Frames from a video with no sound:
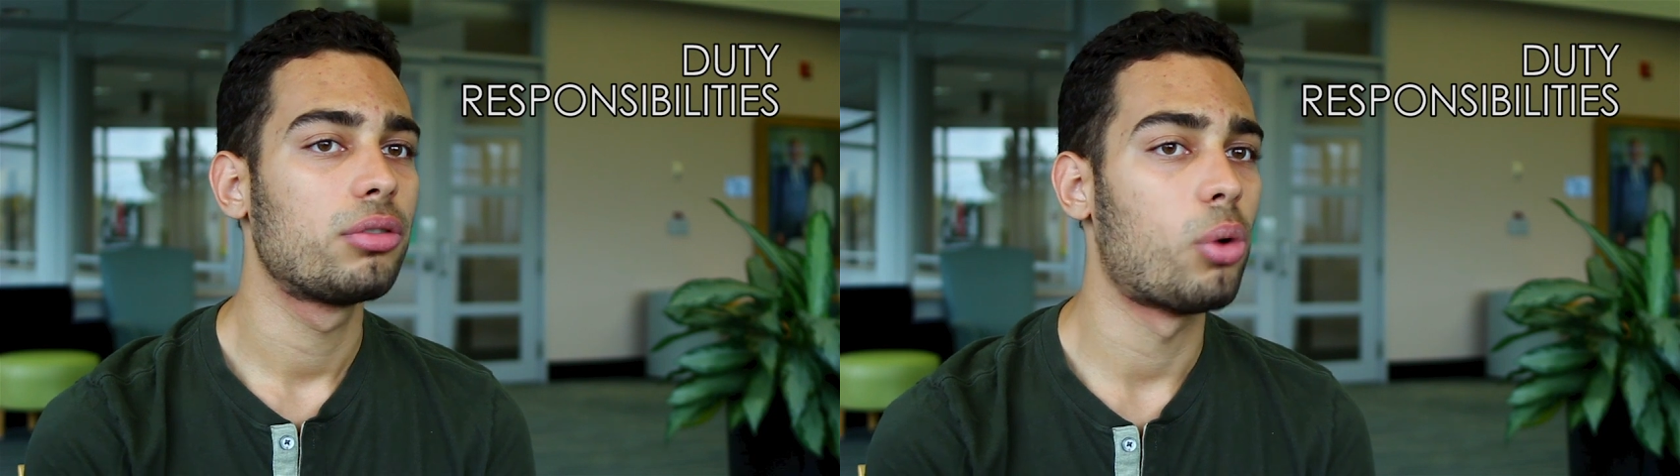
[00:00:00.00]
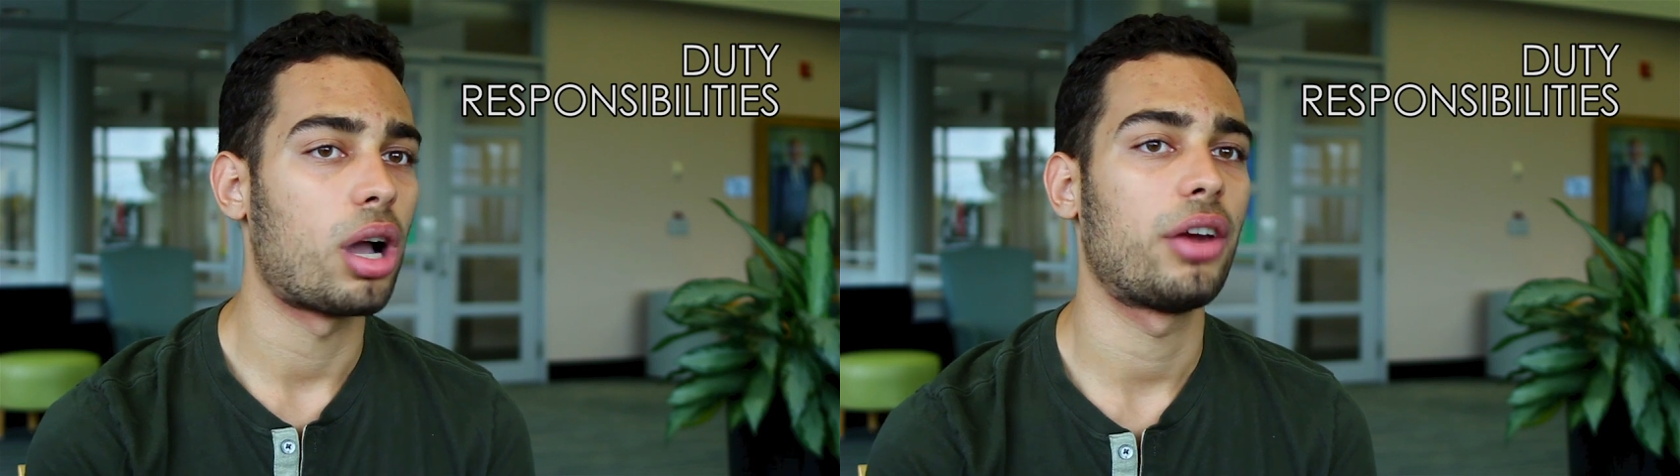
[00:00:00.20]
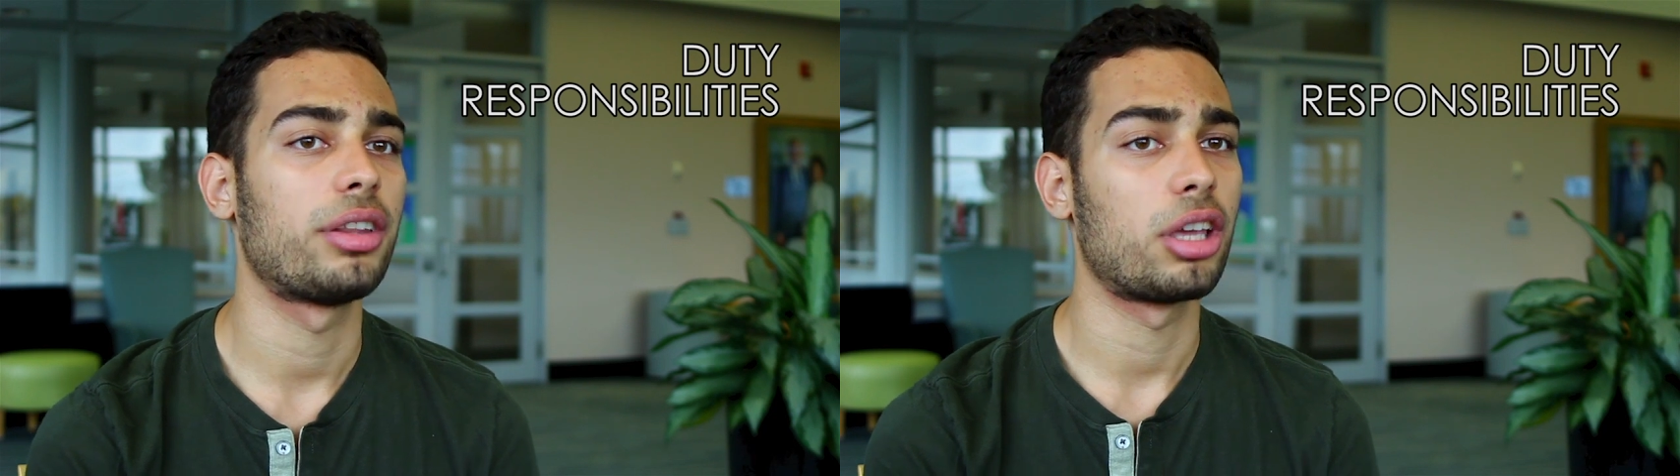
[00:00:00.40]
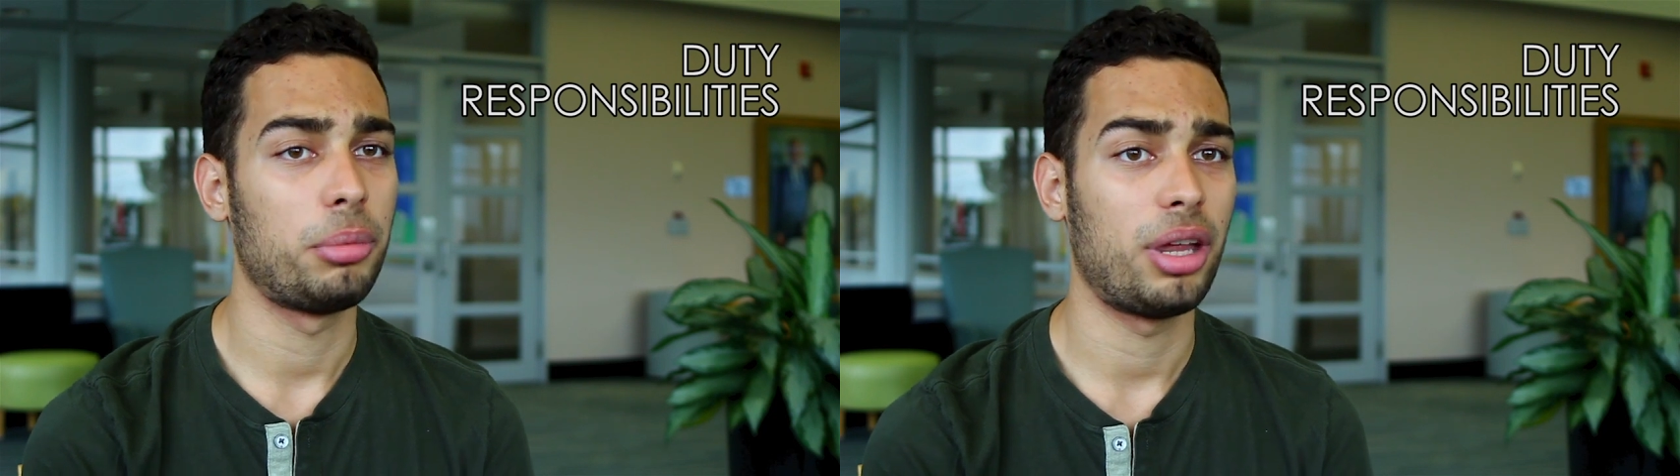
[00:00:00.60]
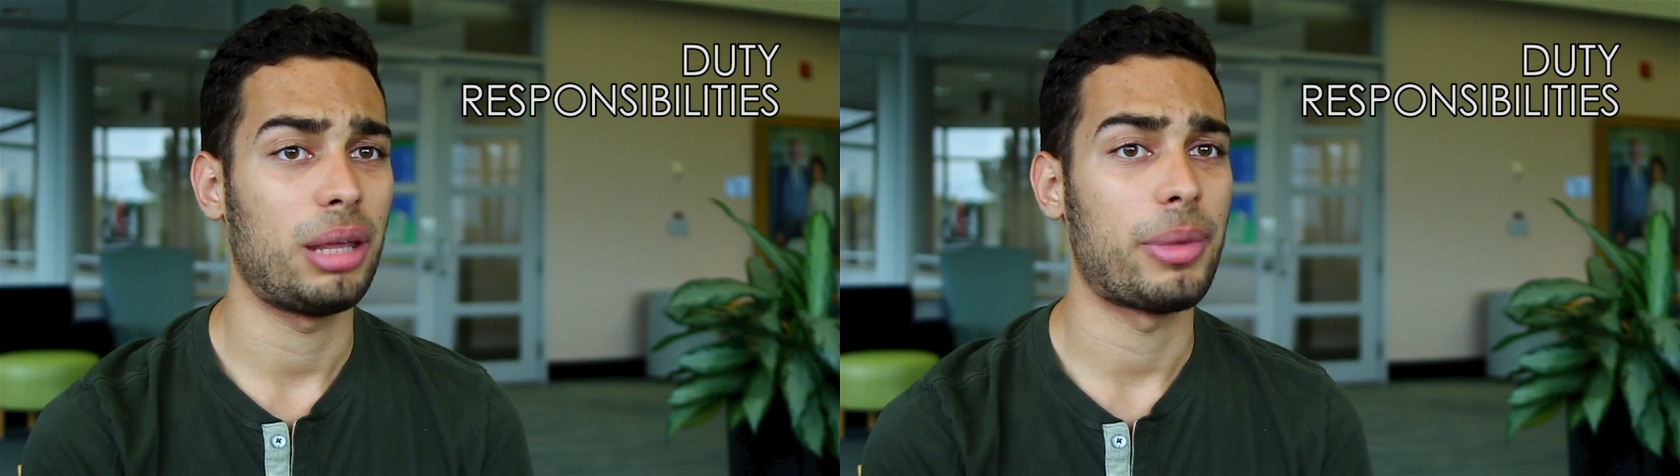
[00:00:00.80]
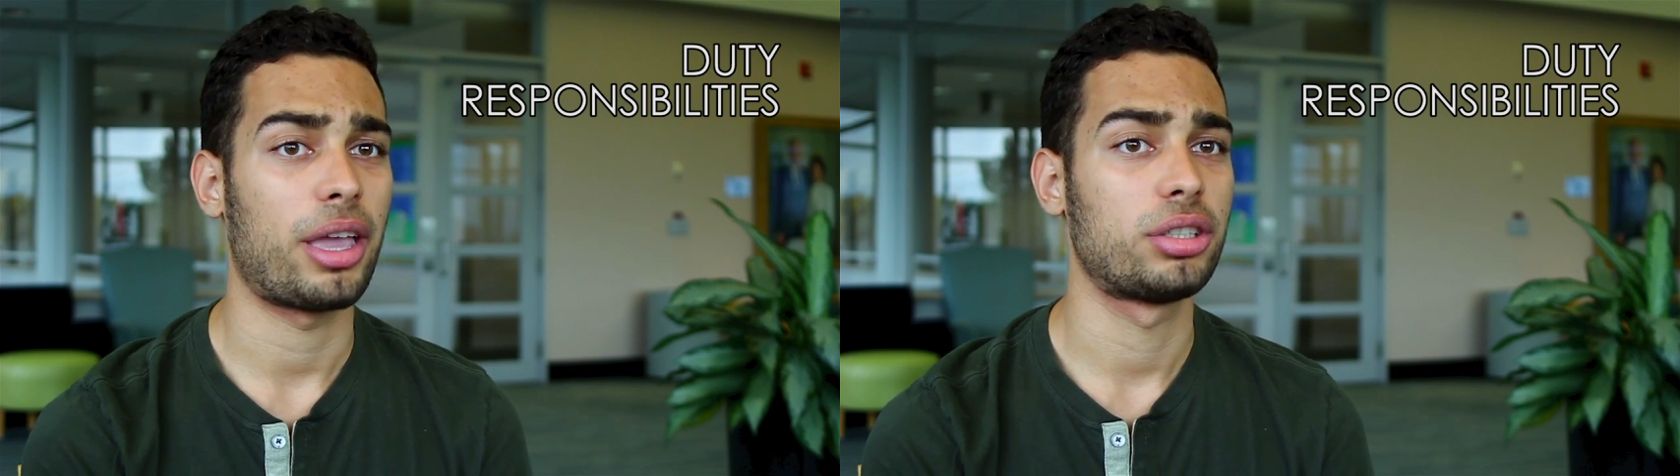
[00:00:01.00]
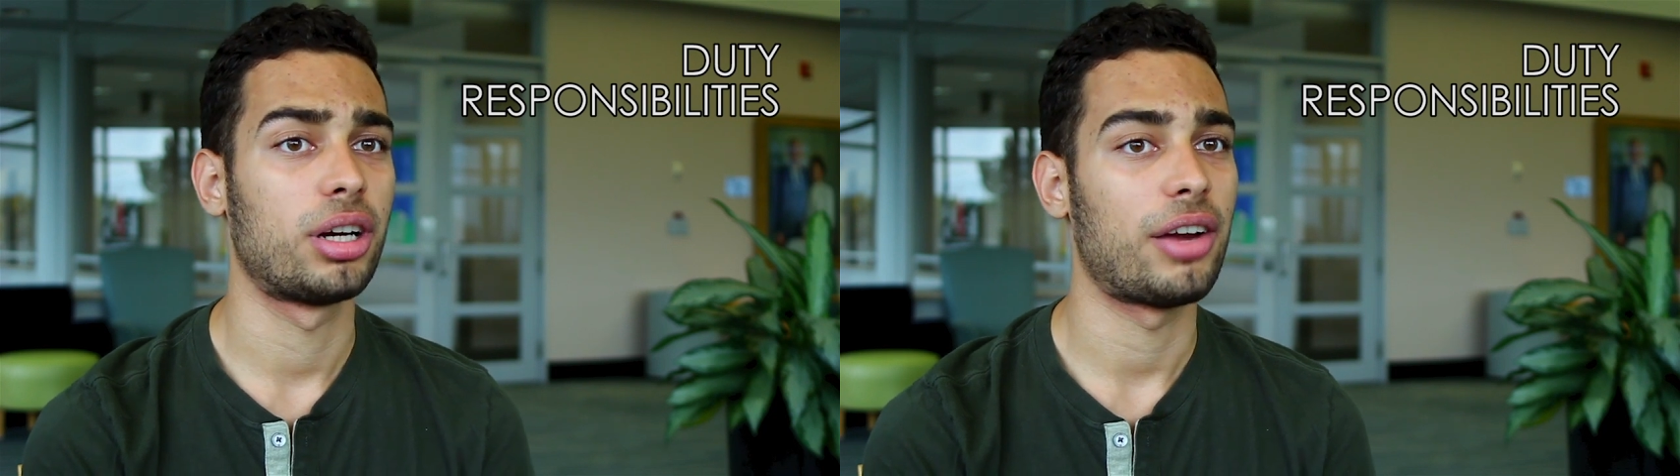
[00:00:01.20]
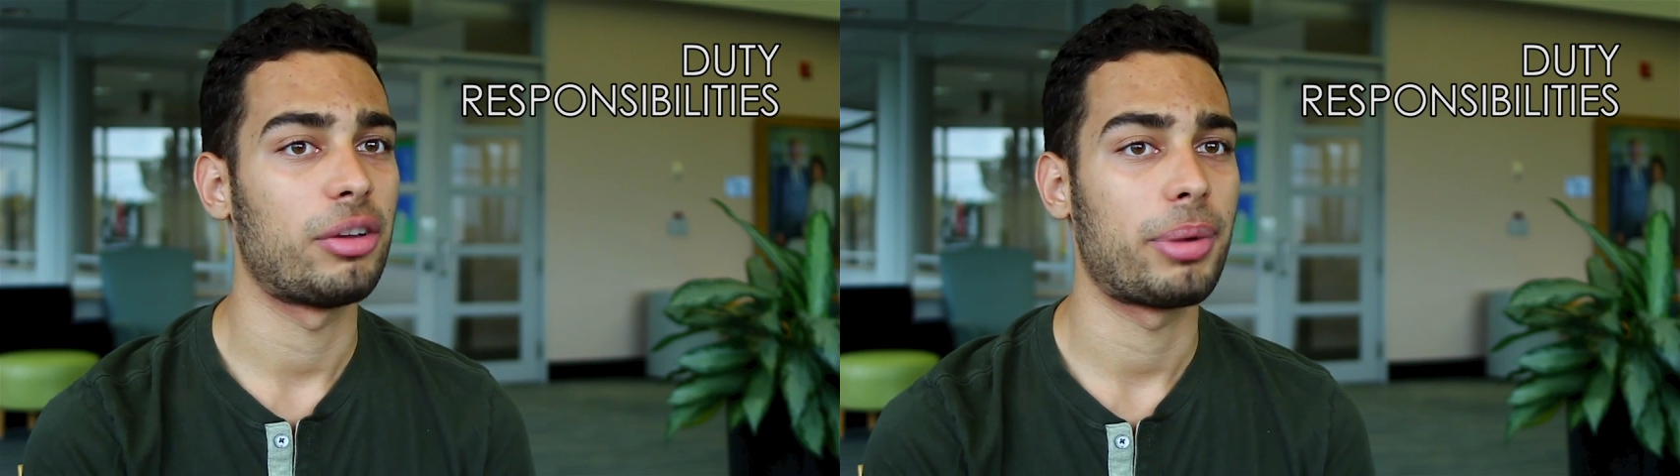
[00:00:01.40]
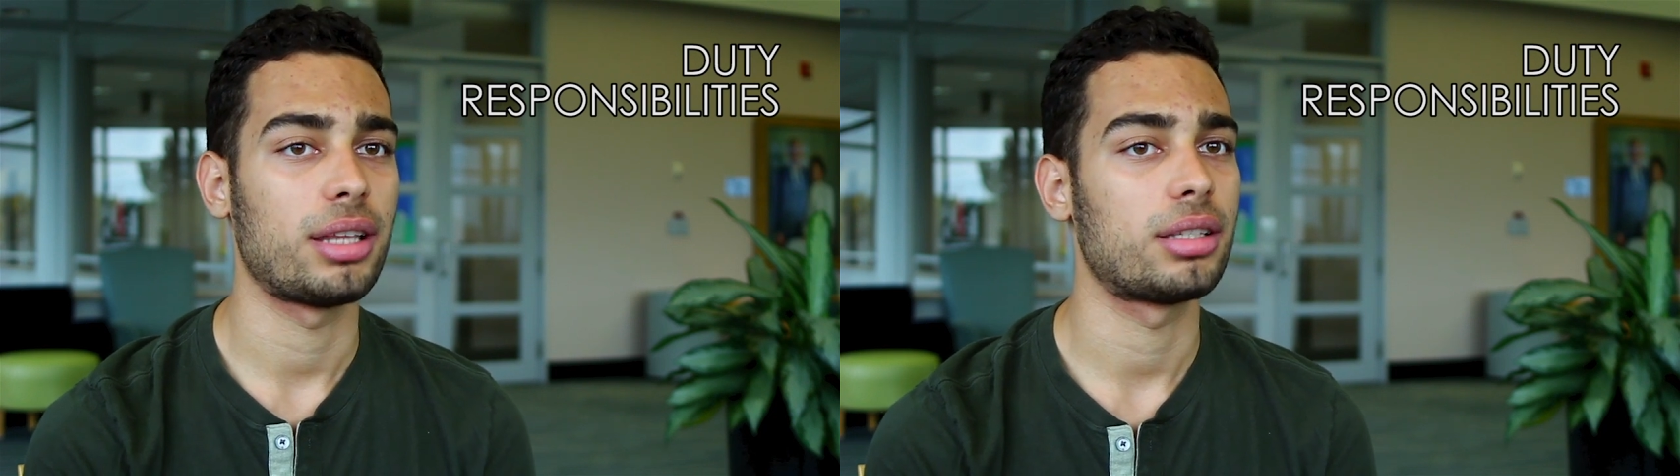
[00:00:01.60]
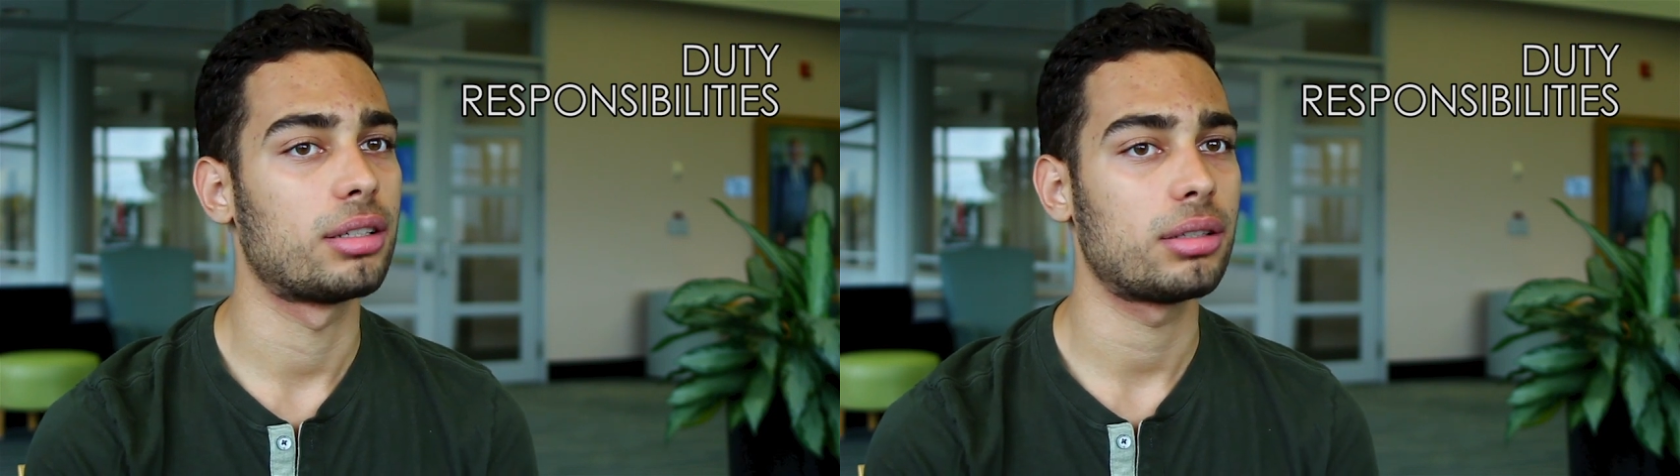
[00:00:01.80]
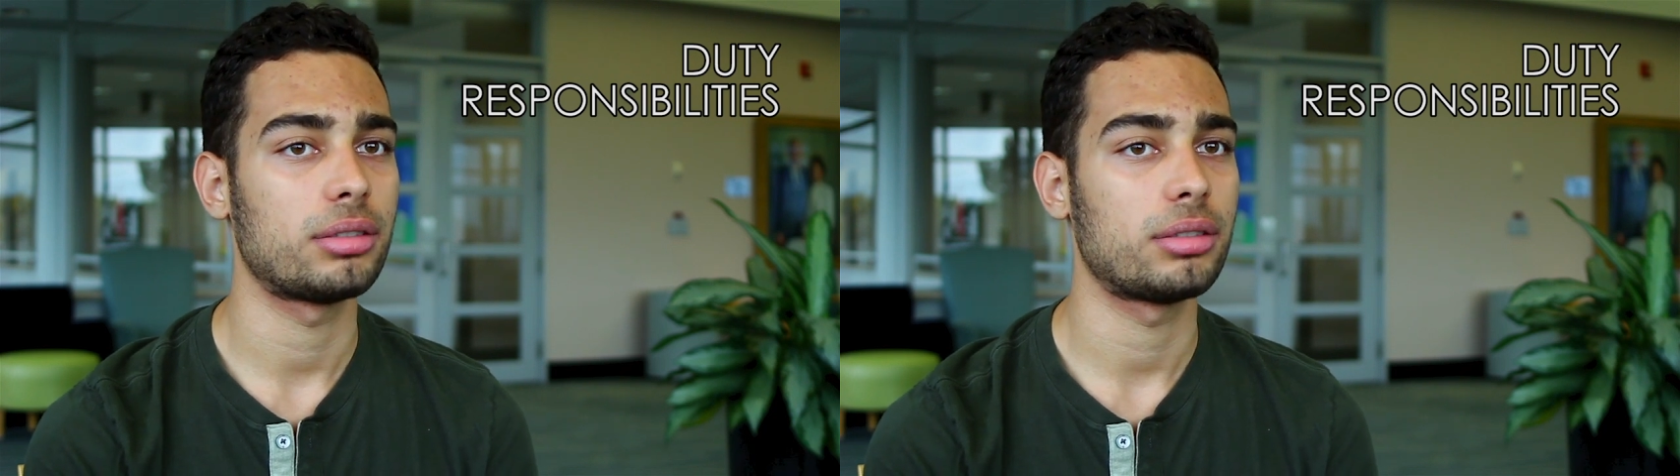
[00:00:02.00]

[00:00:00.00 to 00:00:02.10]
walking around the community, making sure everybody's